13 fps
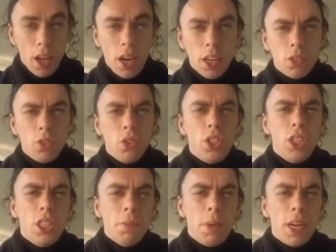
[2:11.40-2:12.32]
I
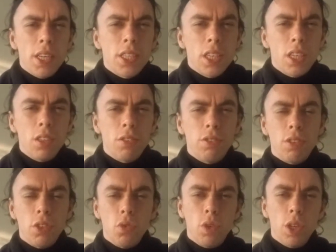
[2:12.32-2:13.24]
consider myself
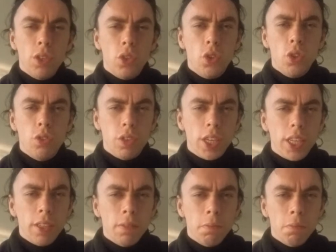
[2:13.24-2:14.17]
one
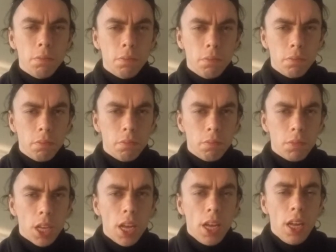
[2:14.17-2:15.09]
earthling,
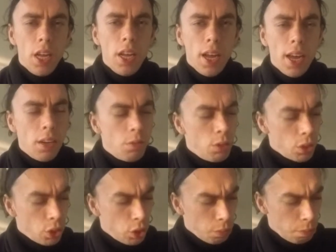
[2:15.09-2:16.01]
and I
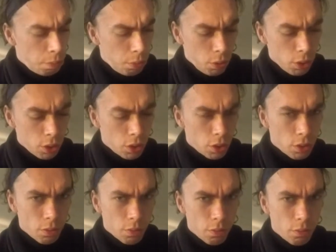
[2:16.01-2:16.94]
will support,
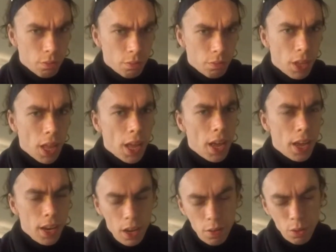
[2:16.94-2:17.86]

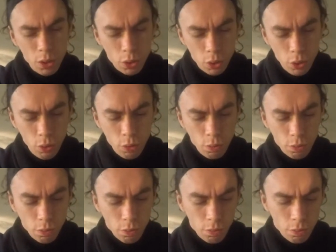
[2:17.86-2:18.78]
and I will do
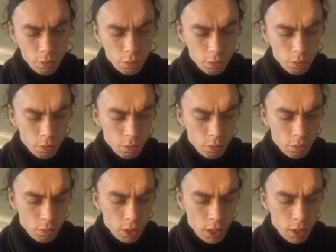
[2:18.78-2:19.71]

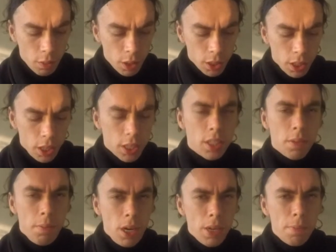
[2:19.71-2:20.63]
what is
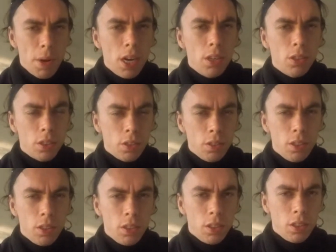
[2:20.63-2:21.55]
in my power,
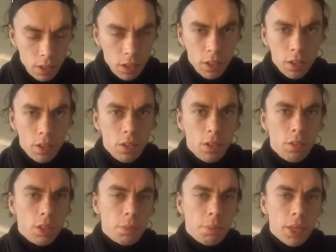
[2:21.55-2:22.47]

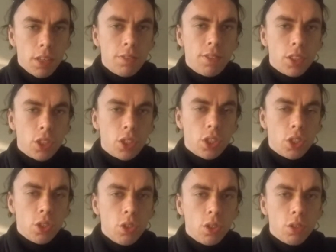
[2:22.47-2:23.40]
what benefits
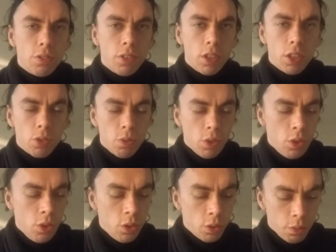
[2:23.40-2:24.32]
this earth as one
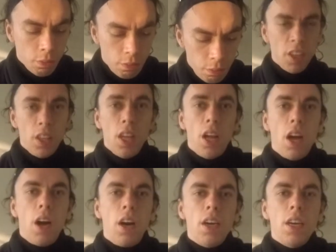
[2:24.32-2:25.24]
whole.
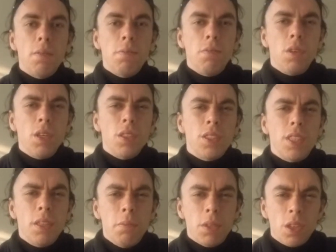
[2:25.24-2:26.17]
I am one
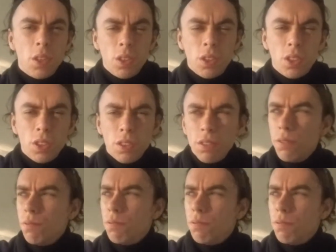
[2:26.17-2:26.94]
symbiote